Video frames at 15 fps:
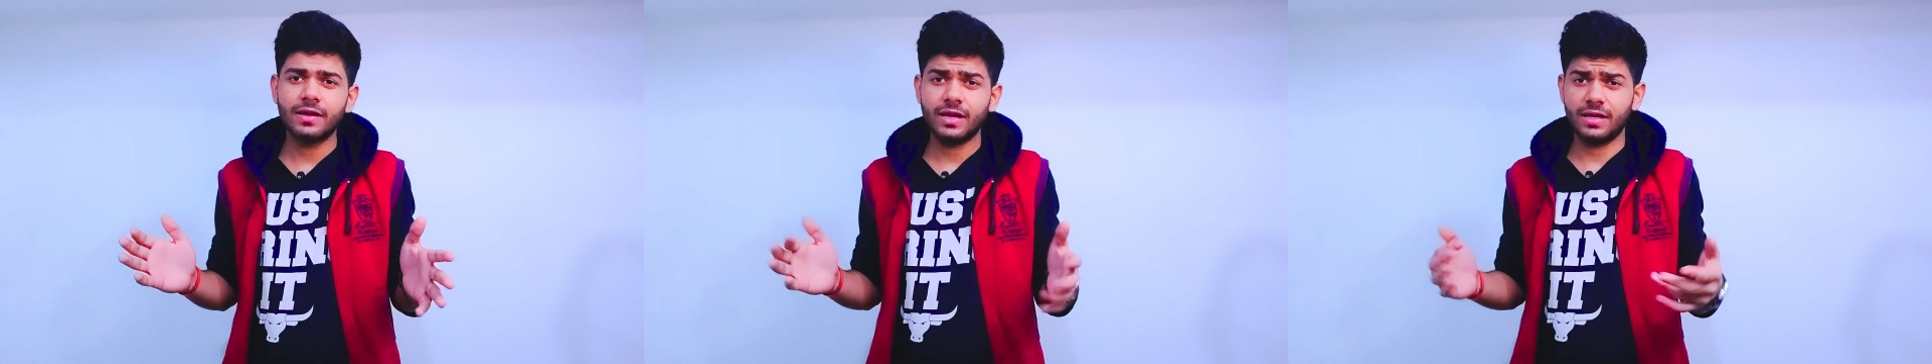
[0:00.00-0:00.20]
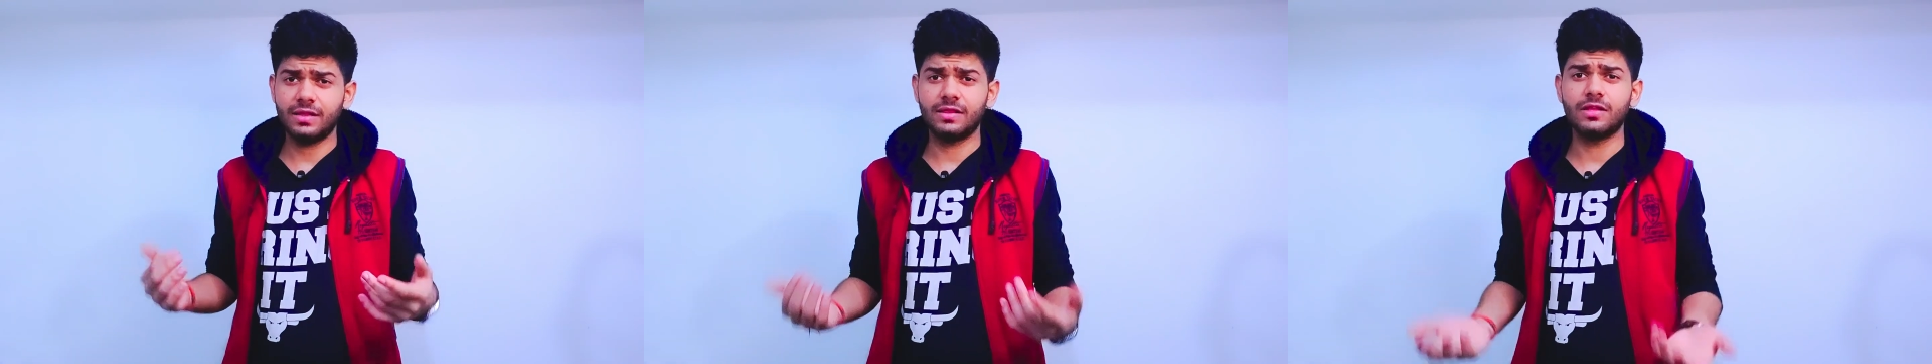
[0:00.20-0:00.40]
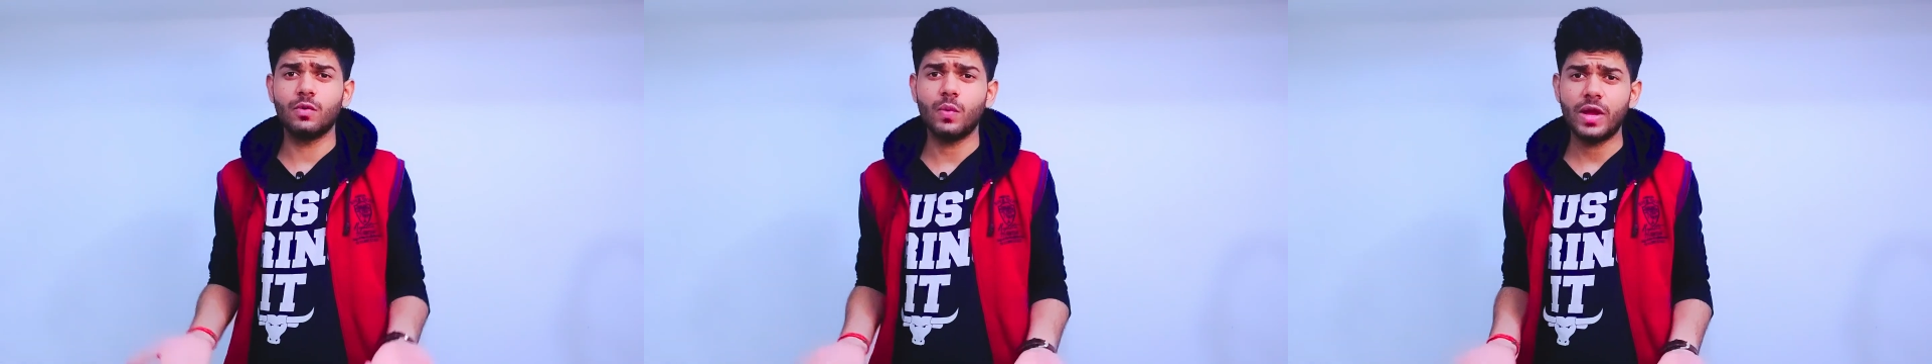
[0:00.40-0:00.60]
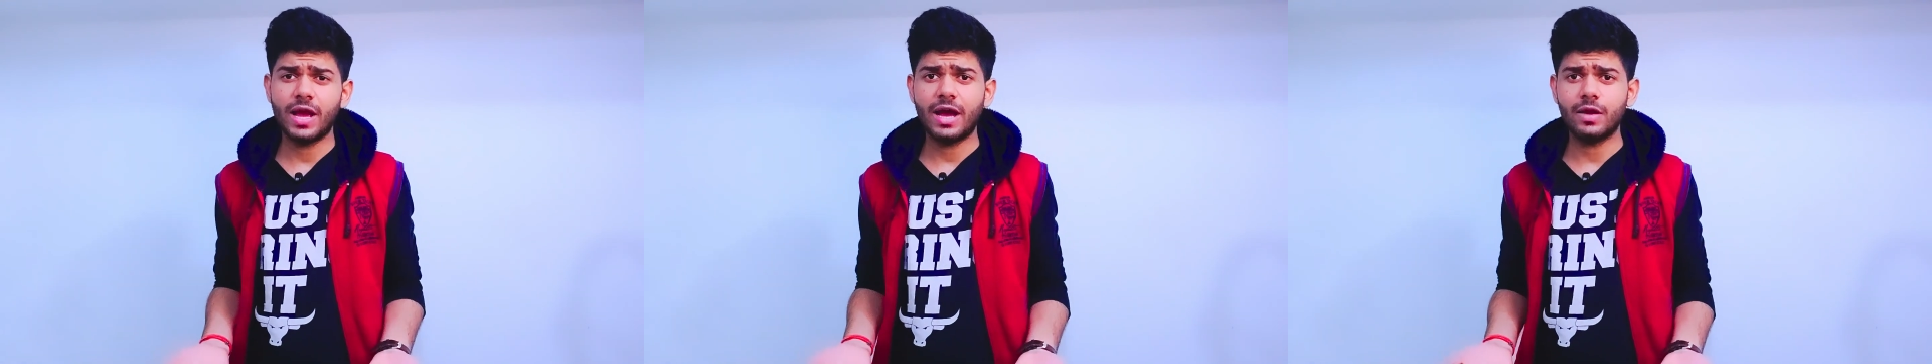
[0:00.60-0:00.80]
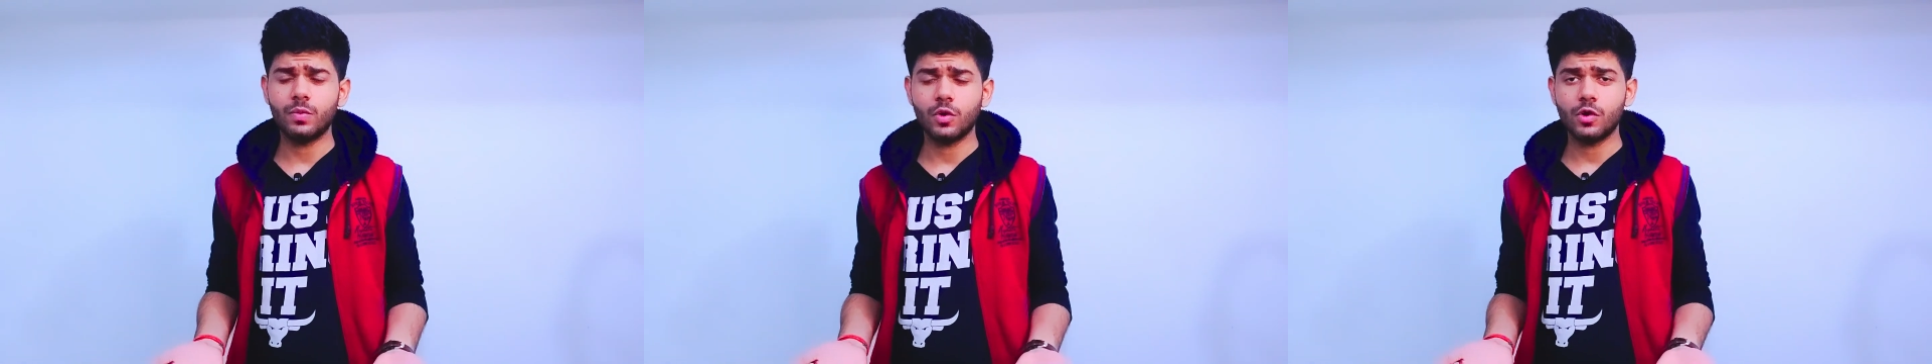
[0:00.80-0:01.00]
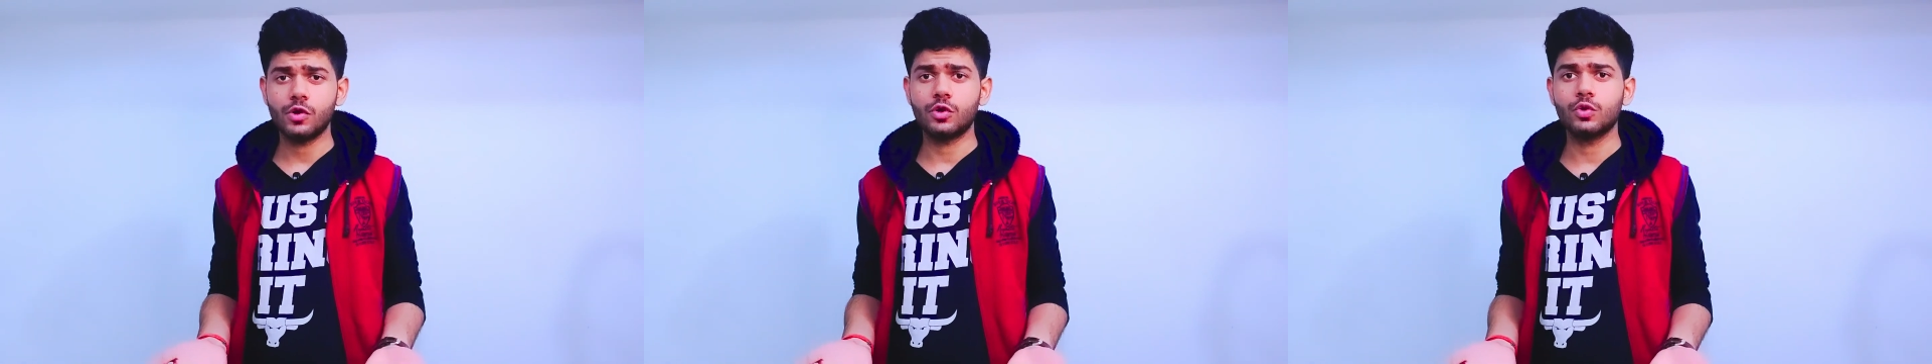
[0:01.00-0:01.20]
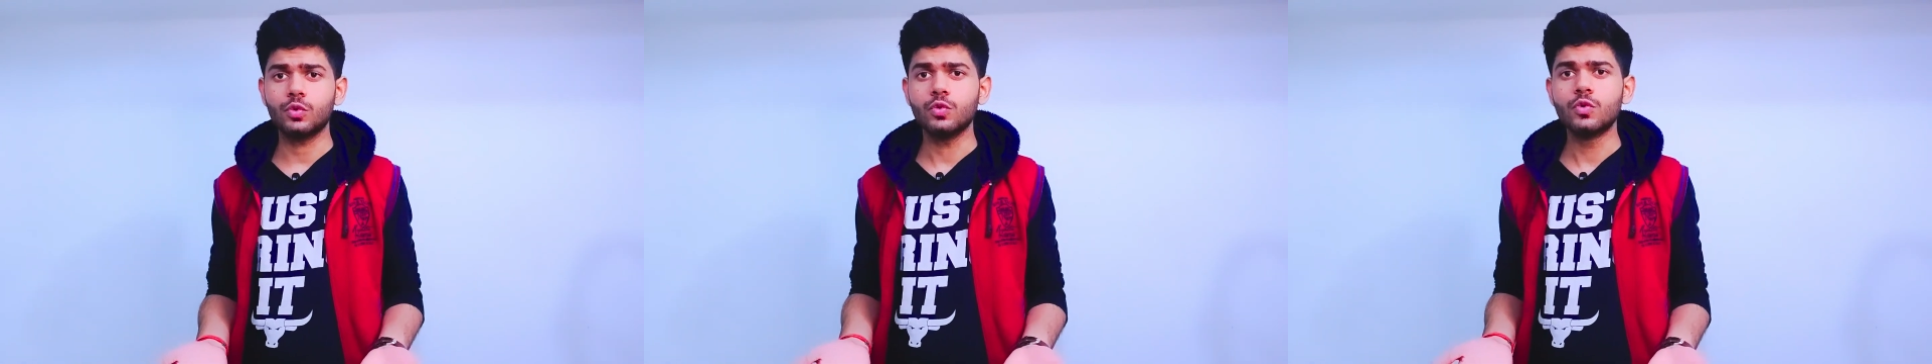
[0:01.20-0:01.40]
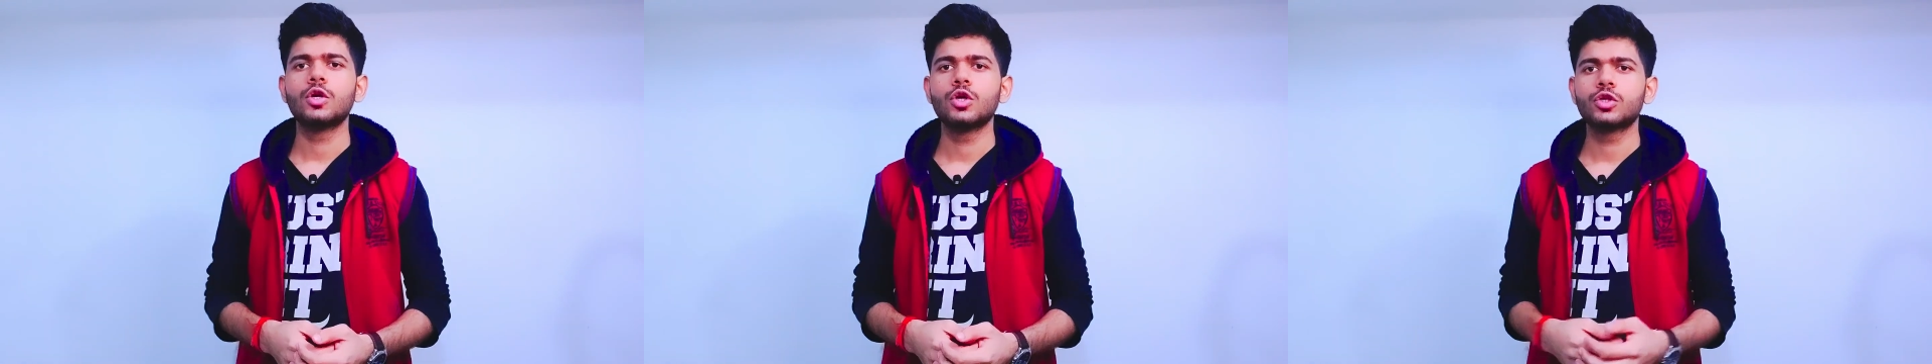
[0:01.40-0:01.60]
the way I want to.
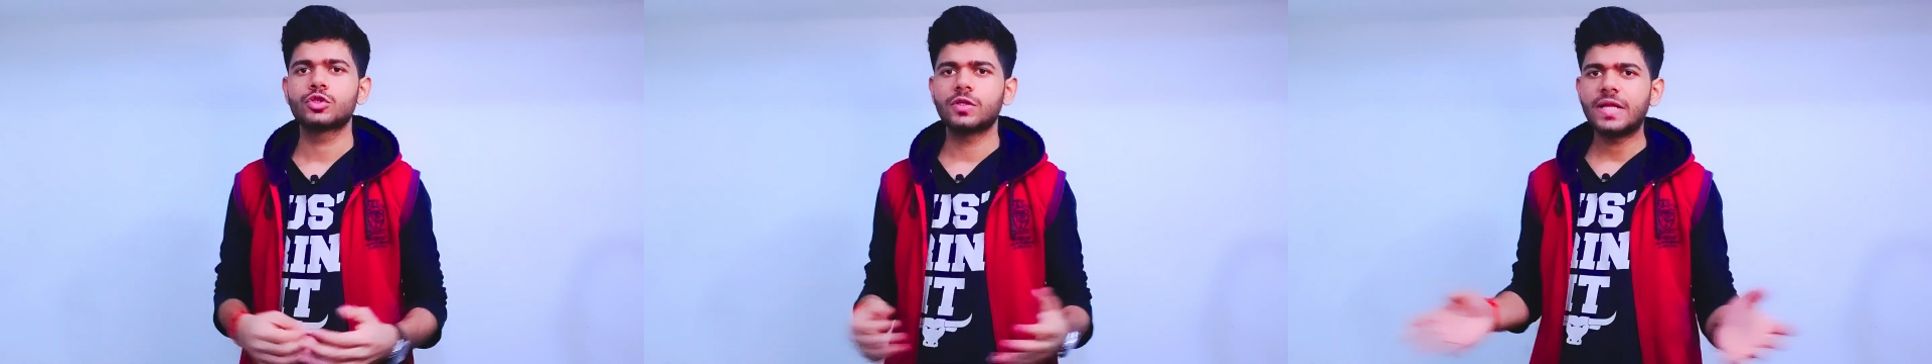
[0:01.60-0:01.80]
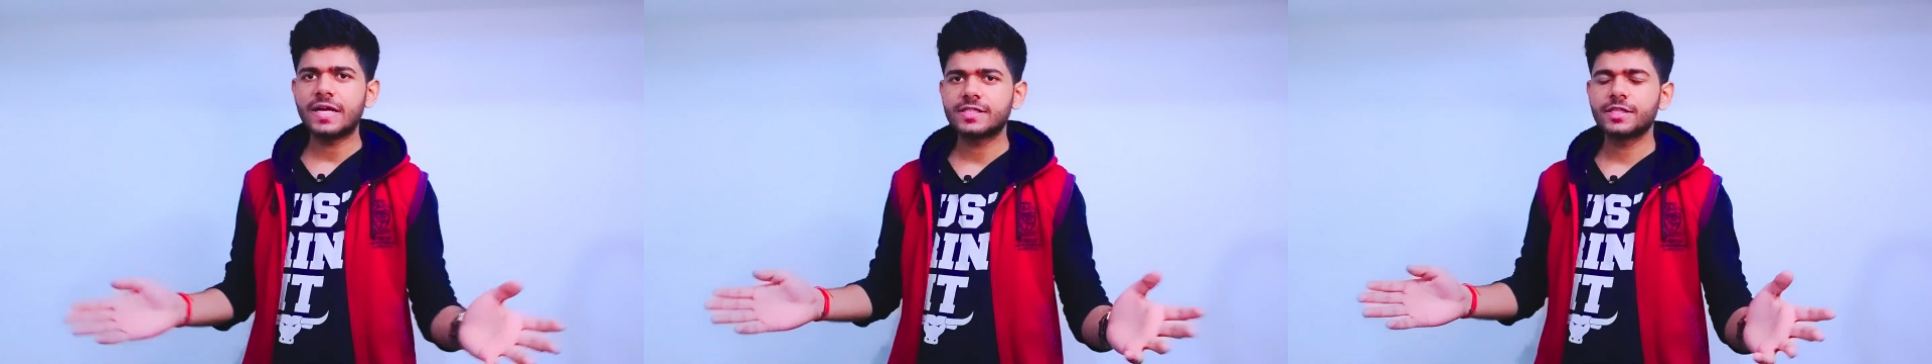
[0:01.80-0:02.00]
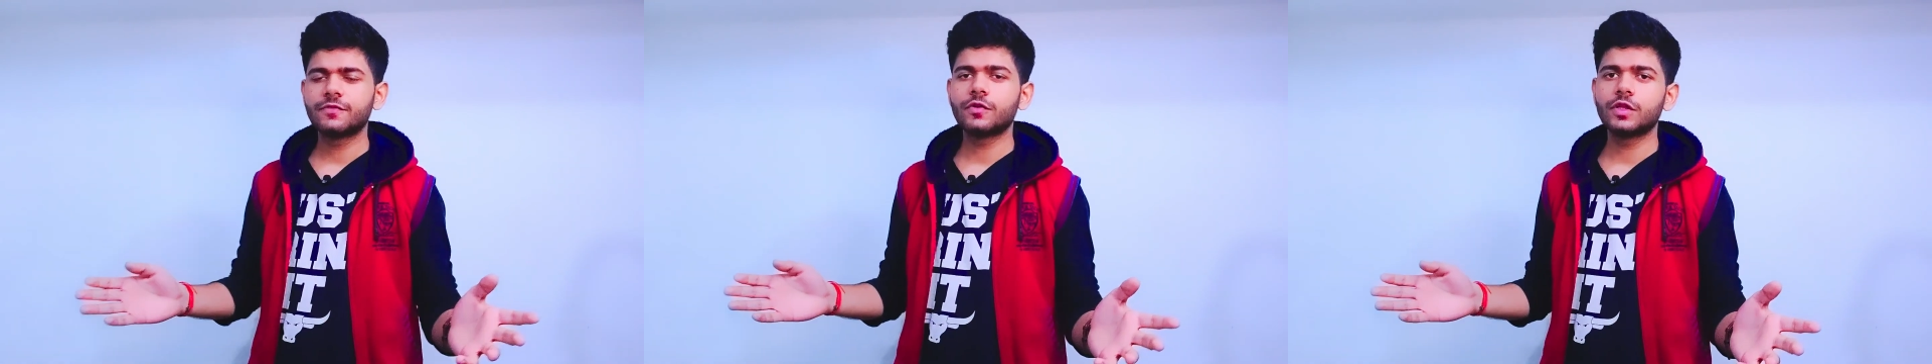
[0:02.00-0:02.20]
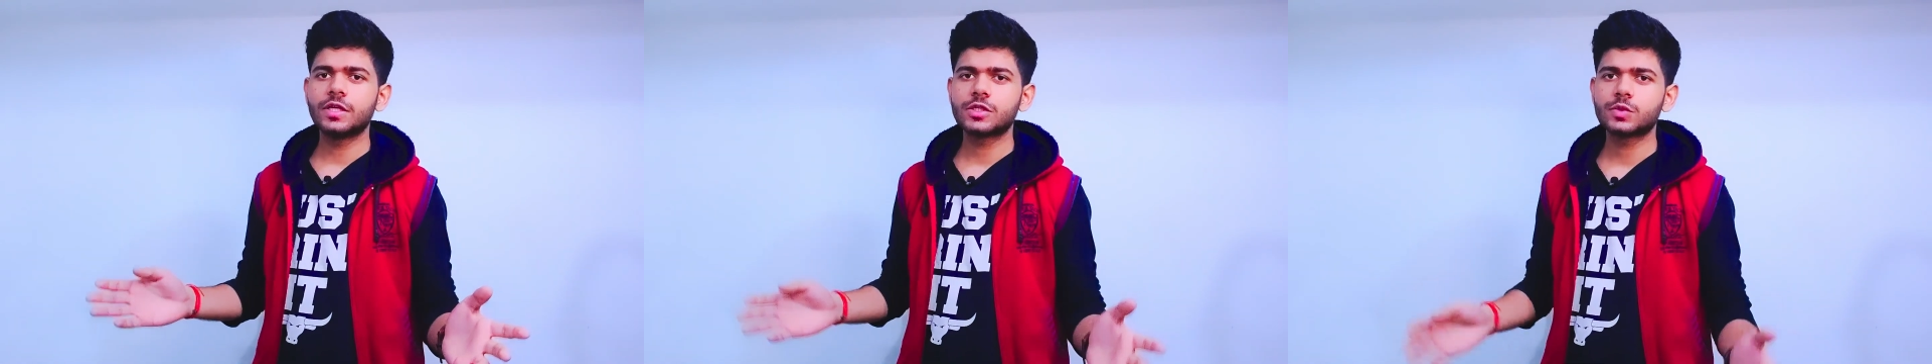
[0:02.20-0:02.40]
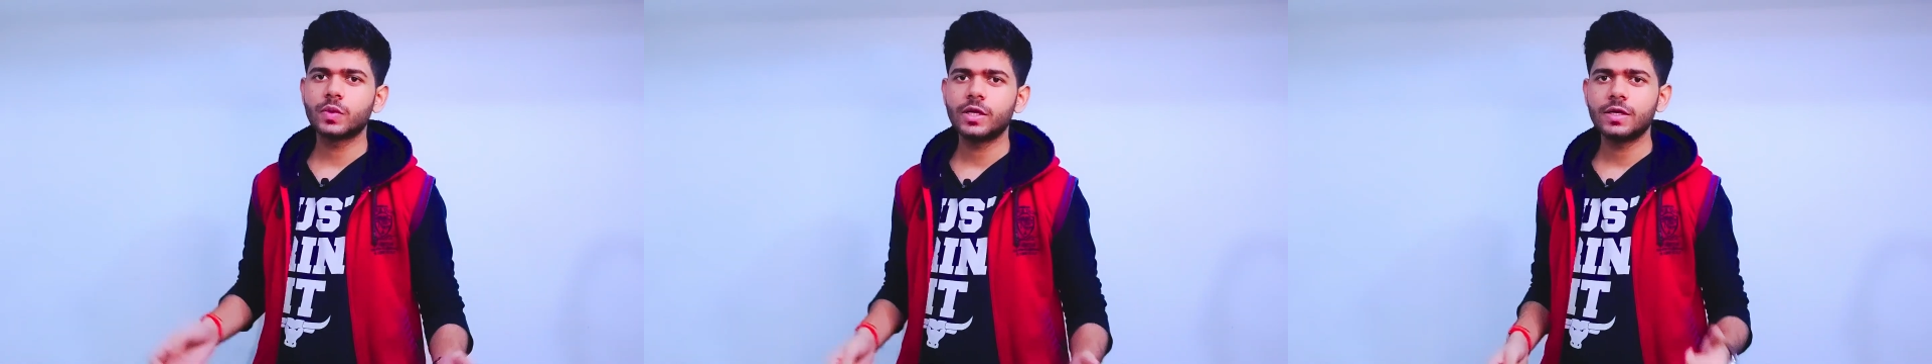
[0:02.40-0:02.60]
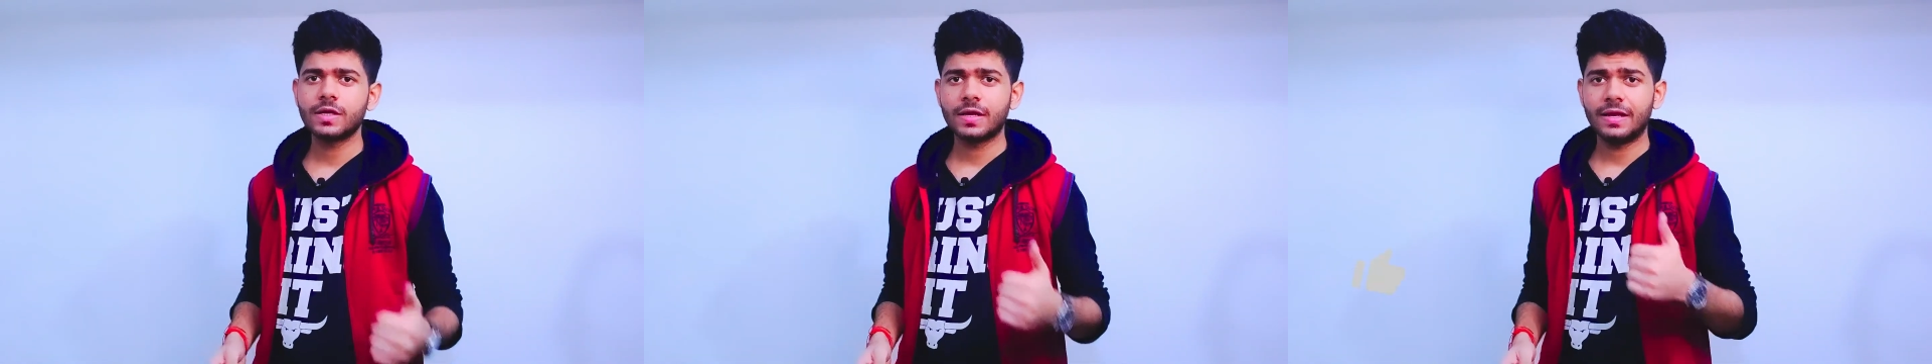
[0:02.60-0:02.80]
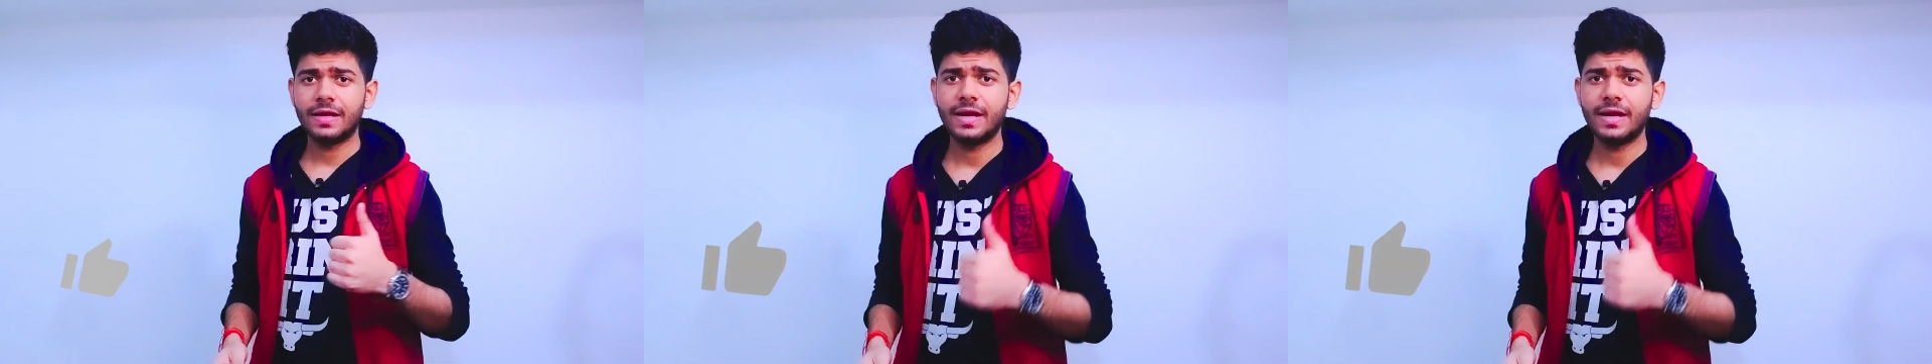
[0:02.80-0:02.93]
So that's it for this one.